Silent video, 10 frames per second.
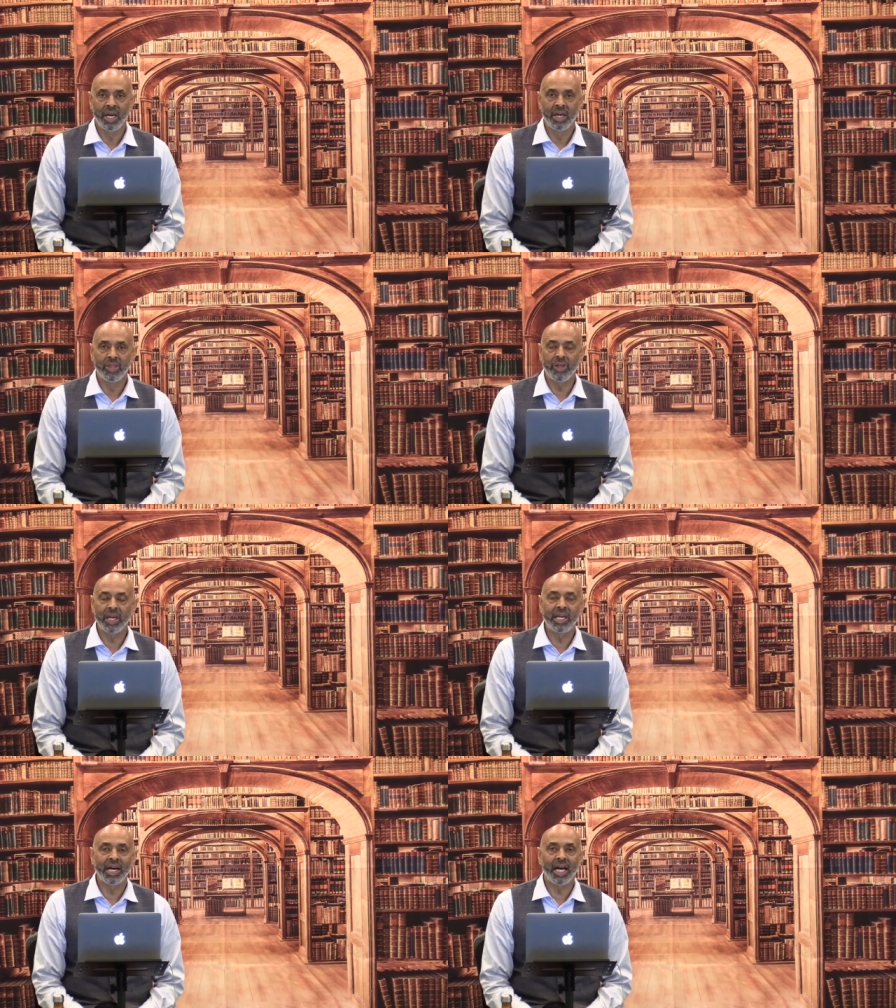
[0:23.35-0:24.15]
Thank
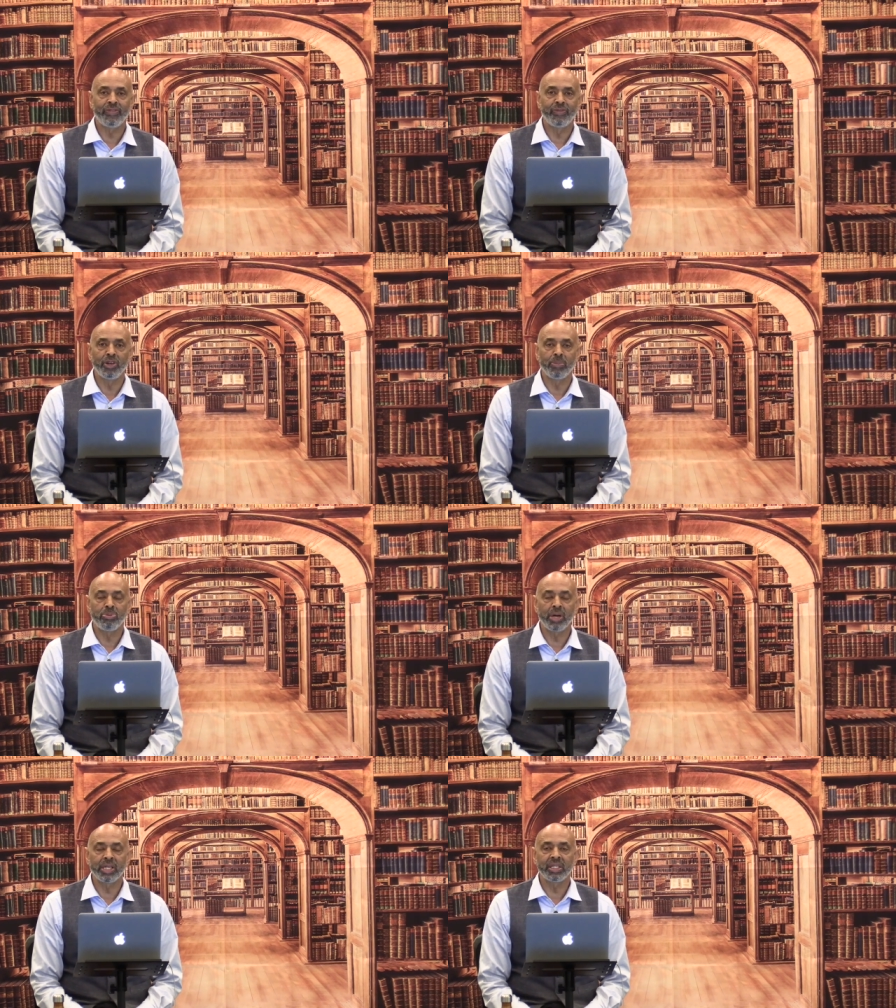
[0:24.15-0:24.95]
God for your
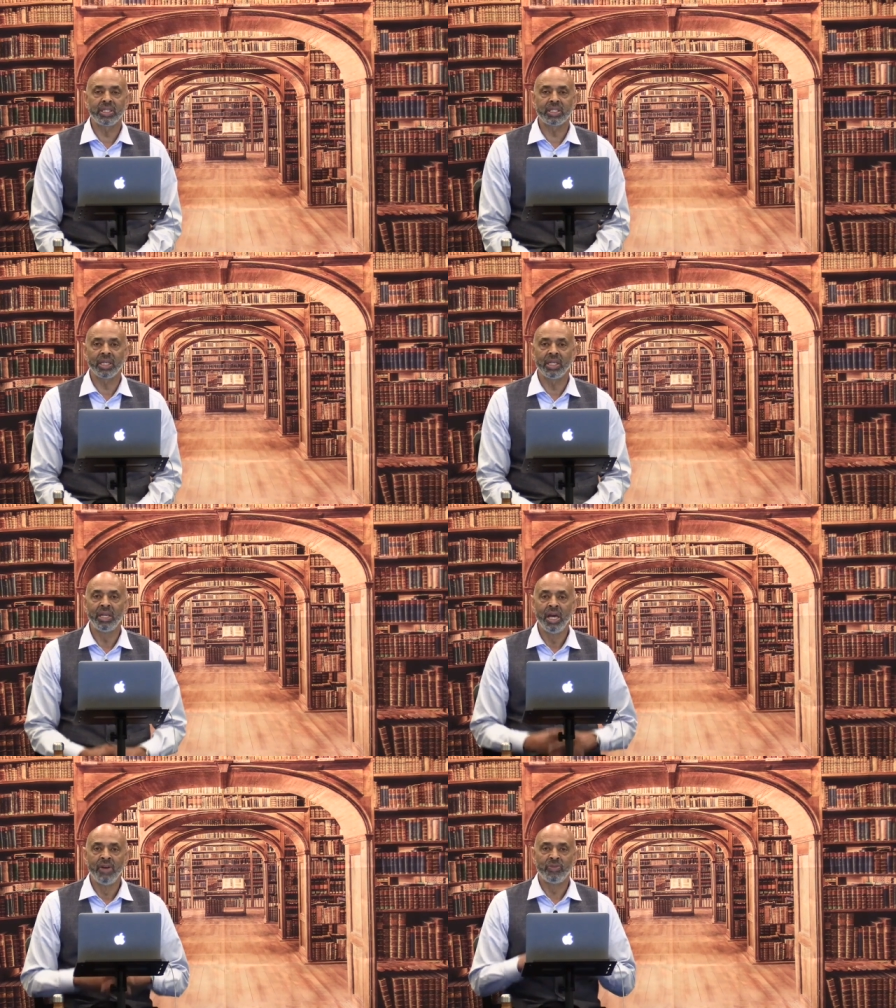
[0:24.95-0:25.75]
presence and
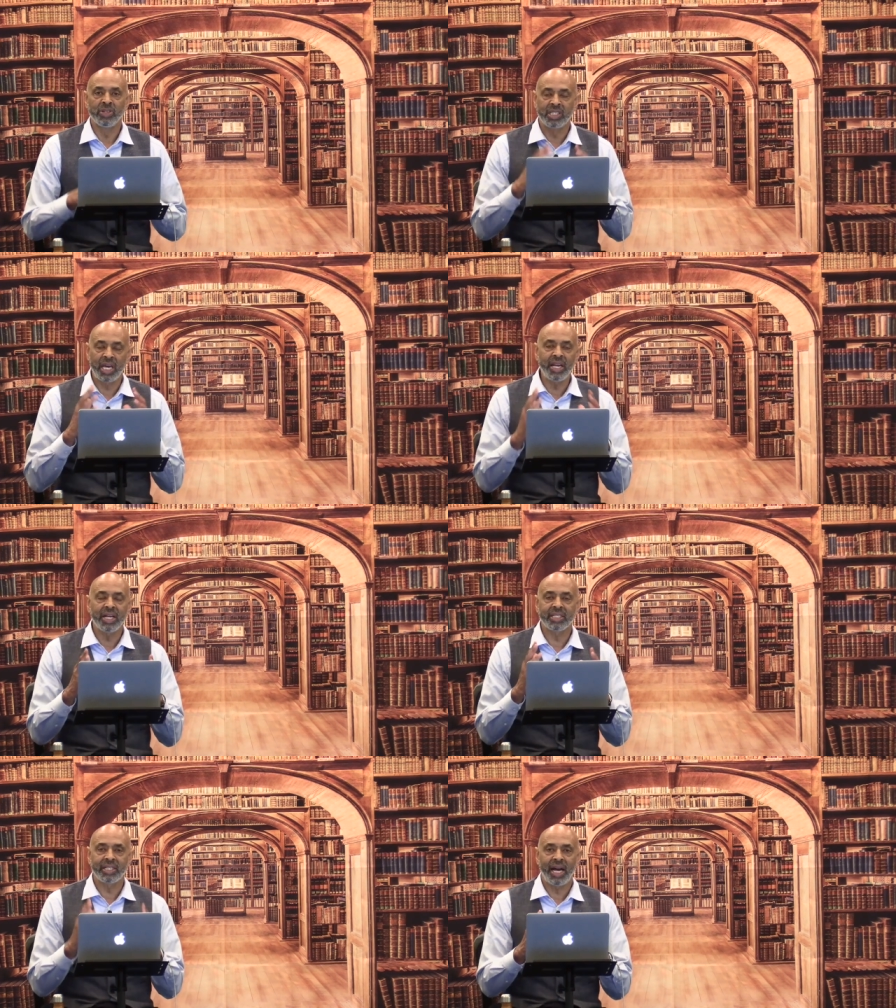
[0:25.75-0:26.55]
for setting
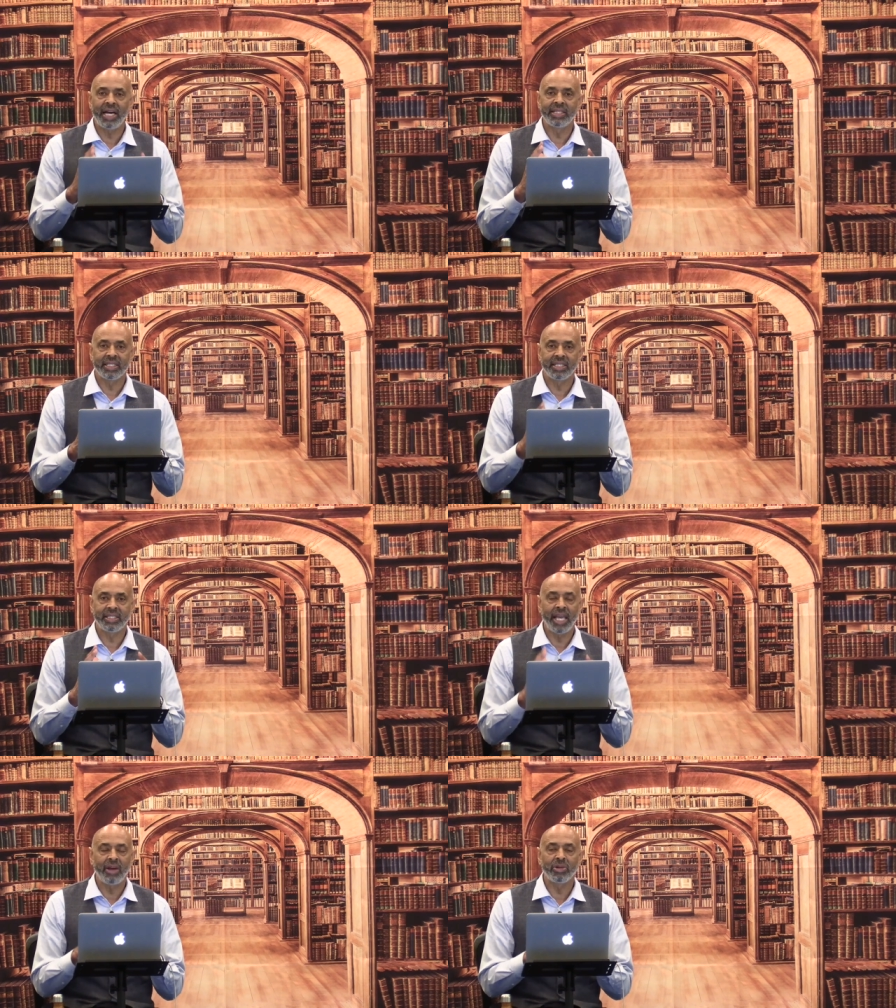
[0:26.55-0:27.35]
aside this
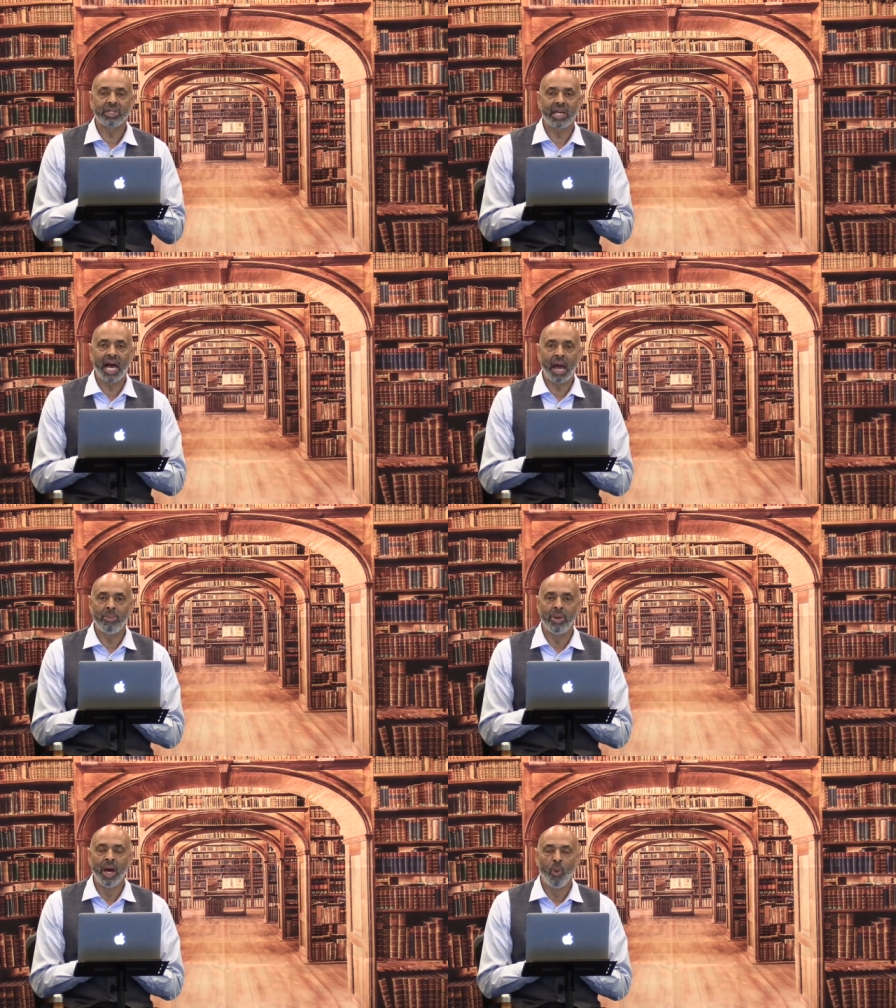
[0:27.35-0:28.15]
sacred time
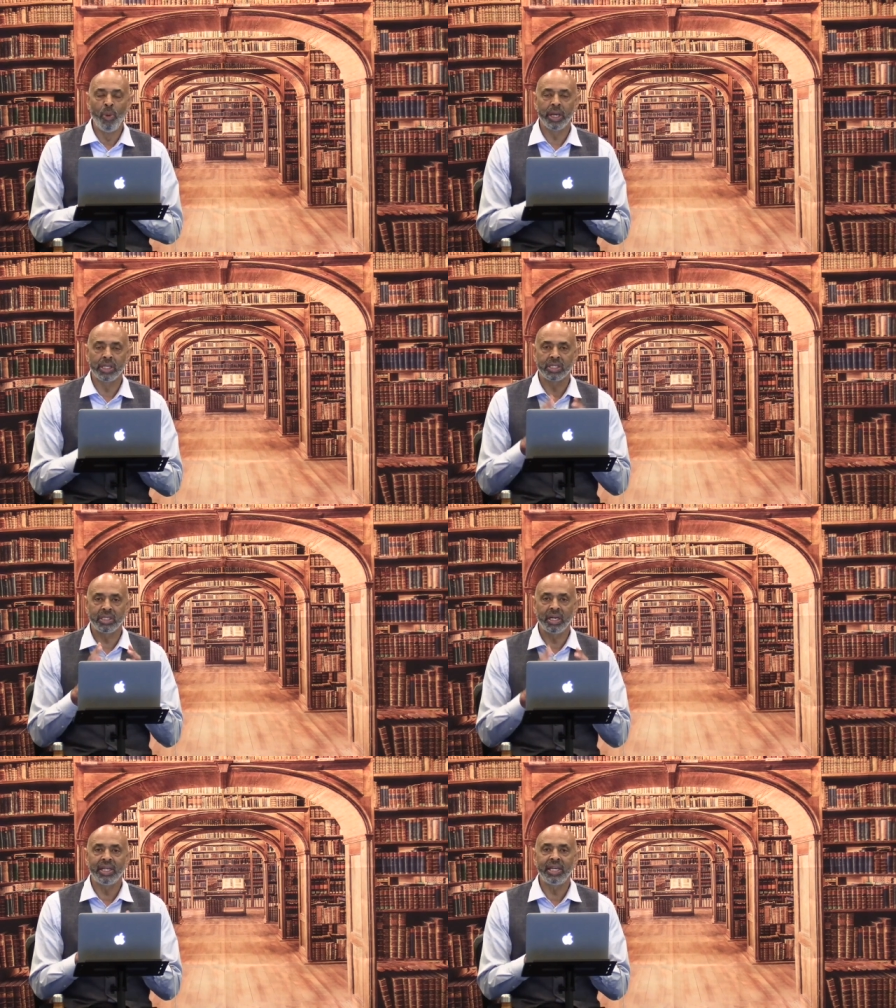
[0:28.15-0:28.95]
we can
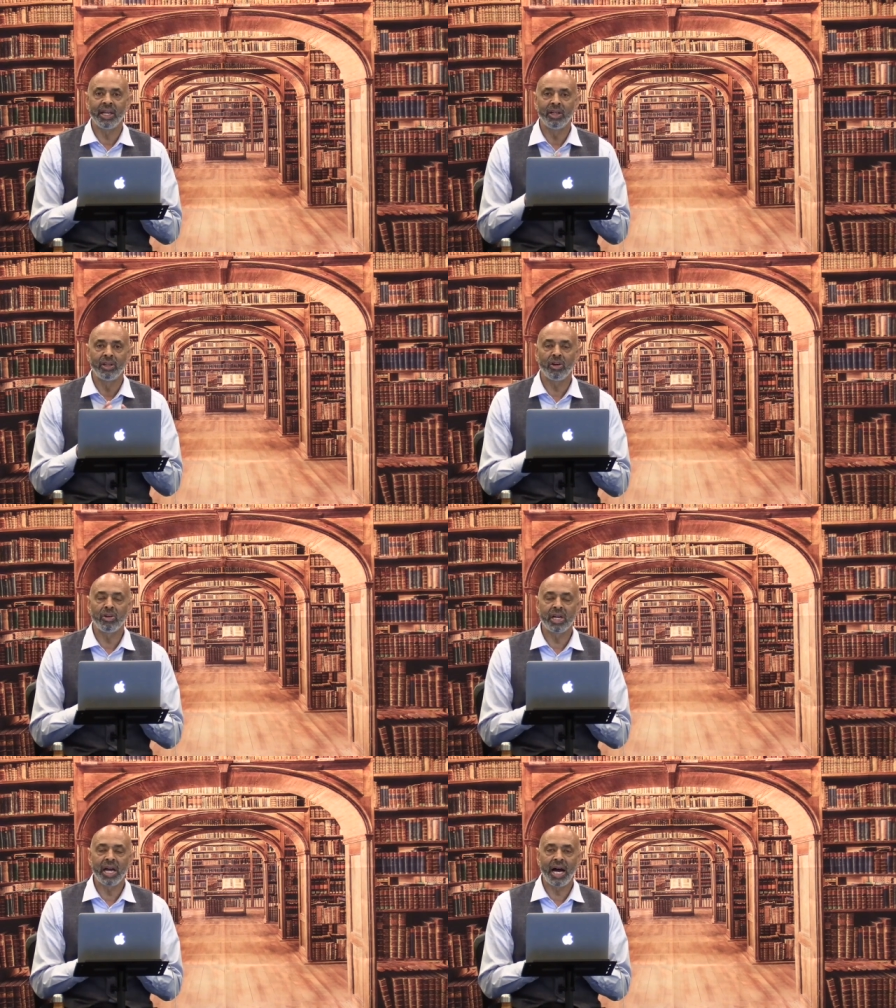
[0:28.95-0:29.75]
study and learn
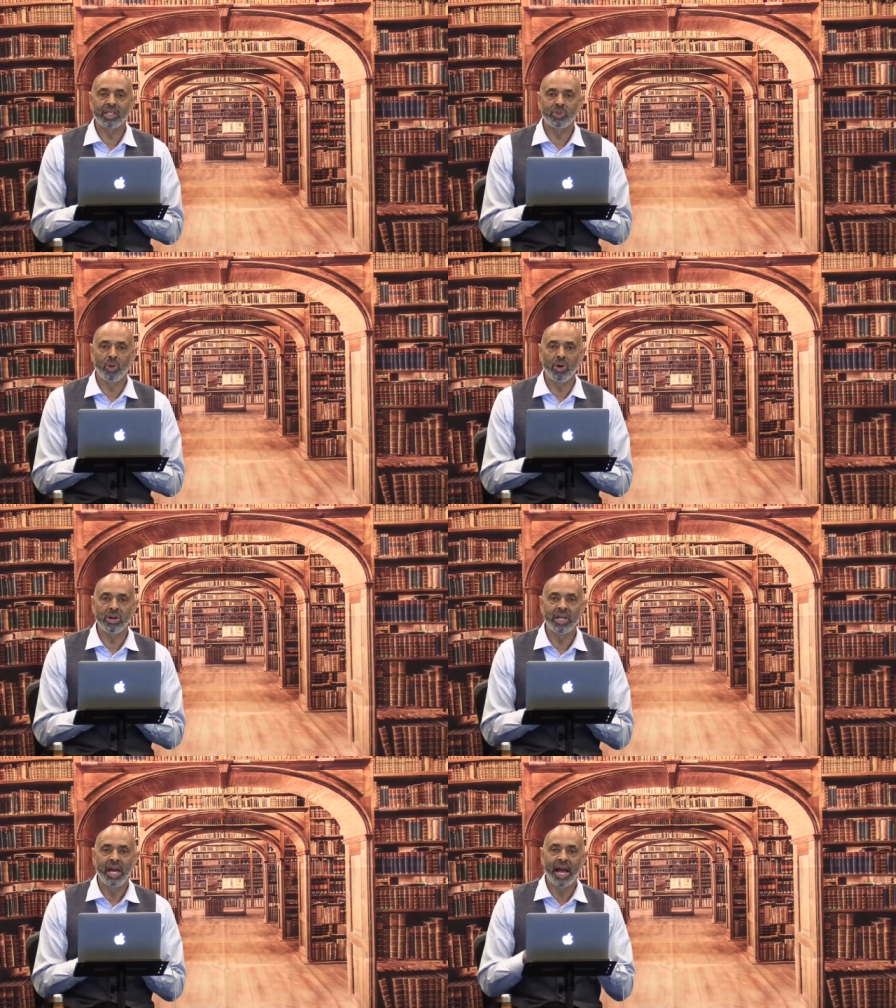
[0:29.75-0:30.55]
God's word
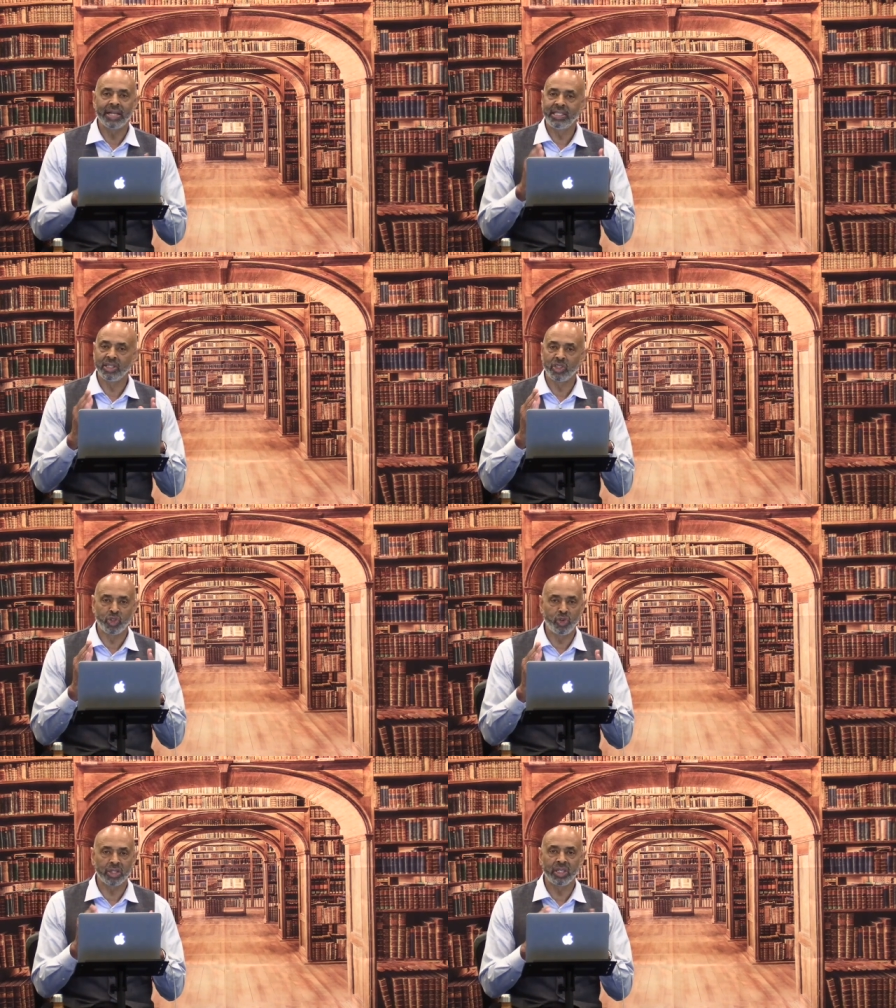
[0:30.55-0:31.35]
as He's
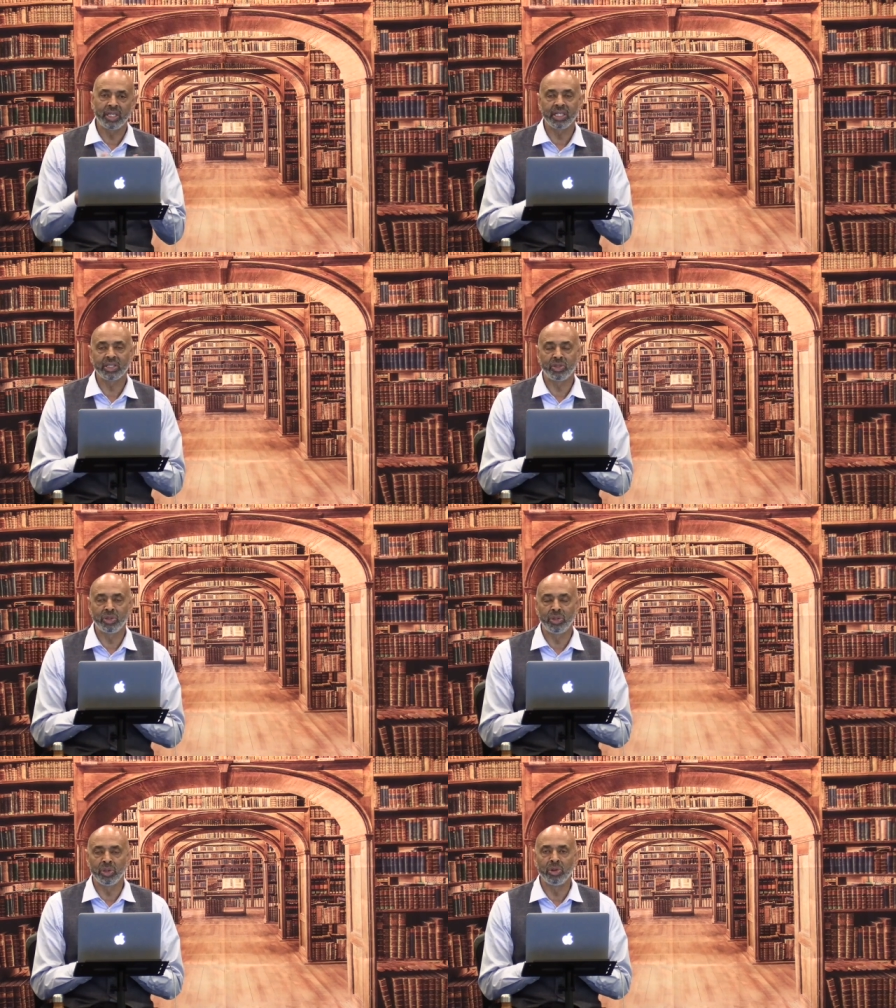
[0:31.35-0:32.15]
instructed us to
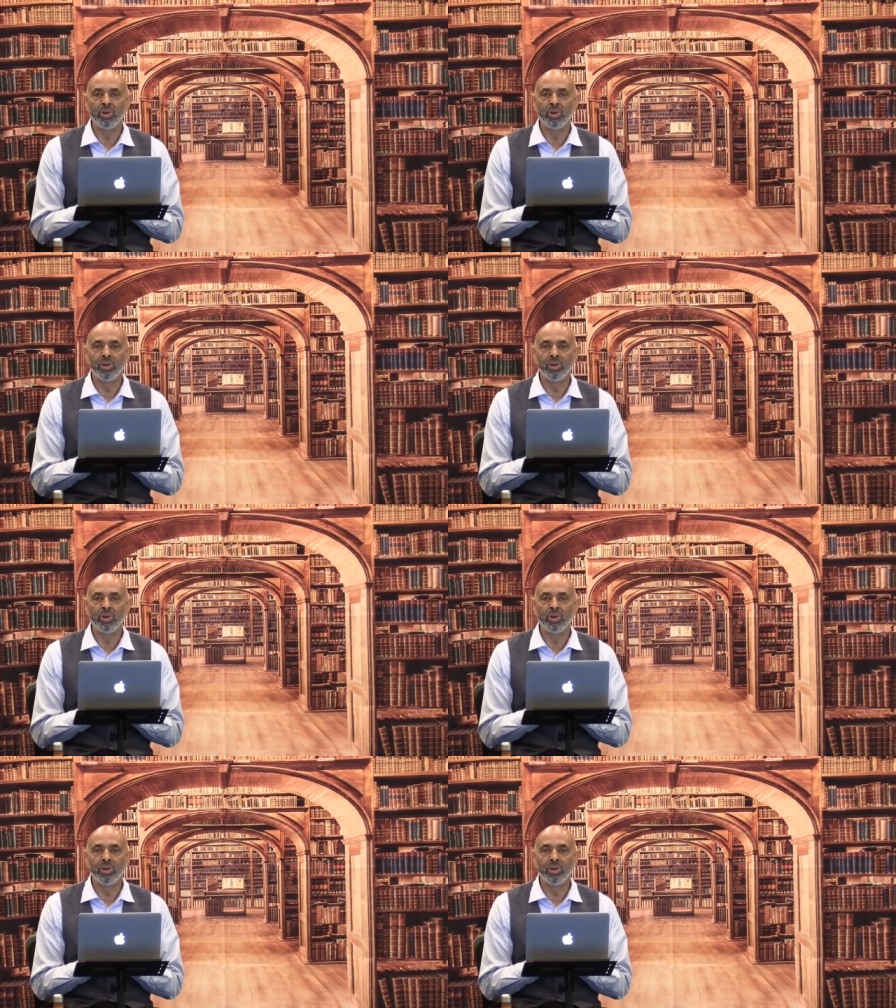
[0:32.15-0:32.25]
do.